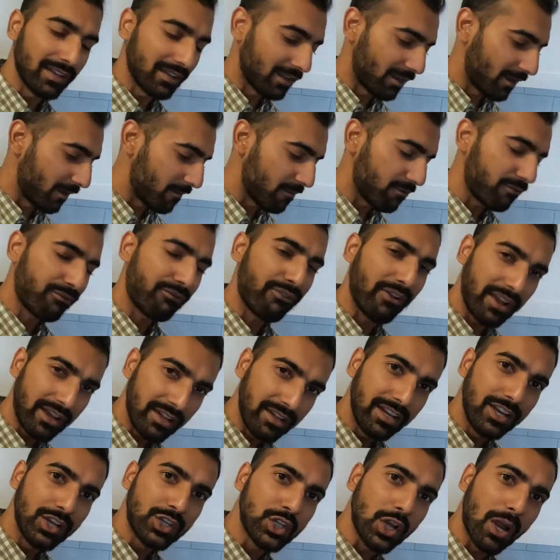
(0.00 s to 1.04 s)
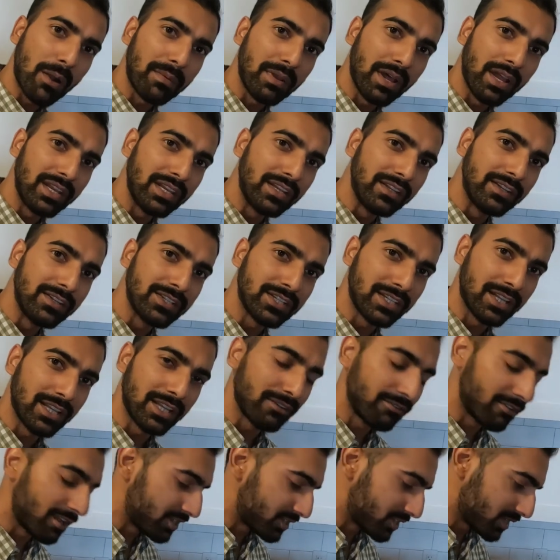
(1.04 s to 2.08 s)
Uh, finely chopped onions and
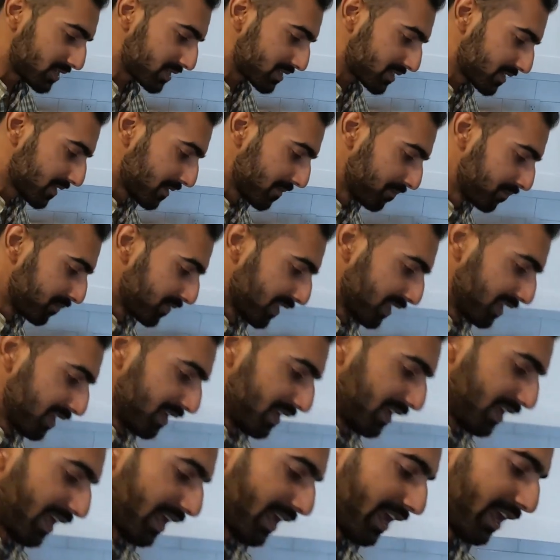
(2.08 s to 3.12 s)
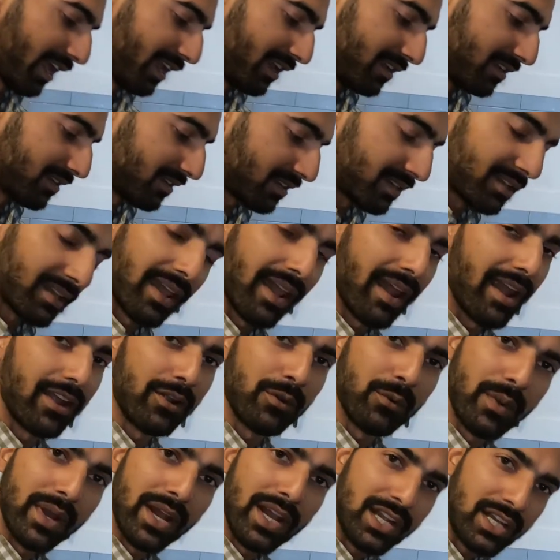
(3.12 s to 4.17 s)
other veggies and
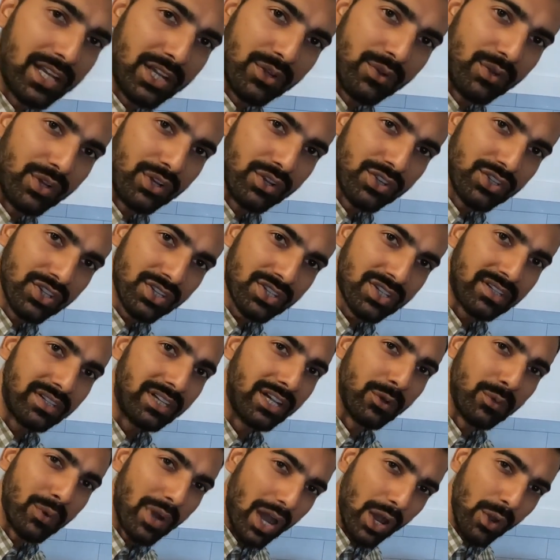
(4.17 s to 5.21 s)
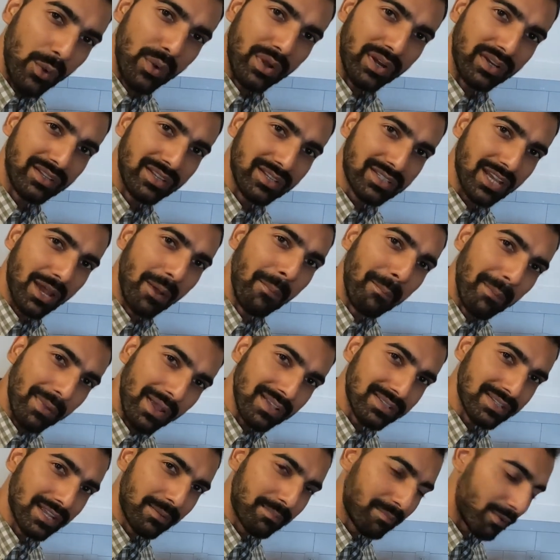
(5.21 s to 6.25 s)
can't wait to you know just devour this
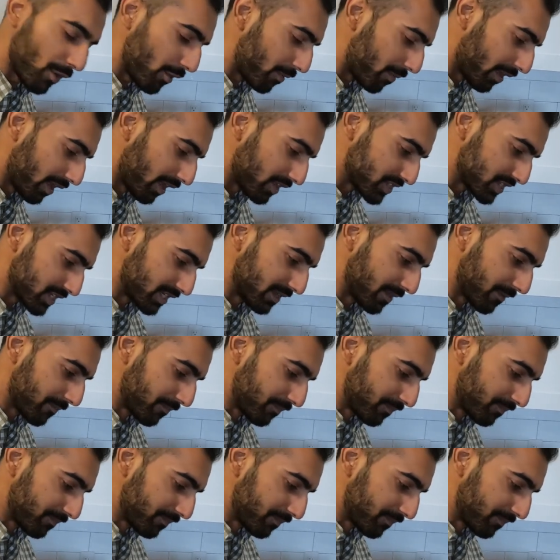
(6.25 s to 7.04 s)
amazing pav bhaji.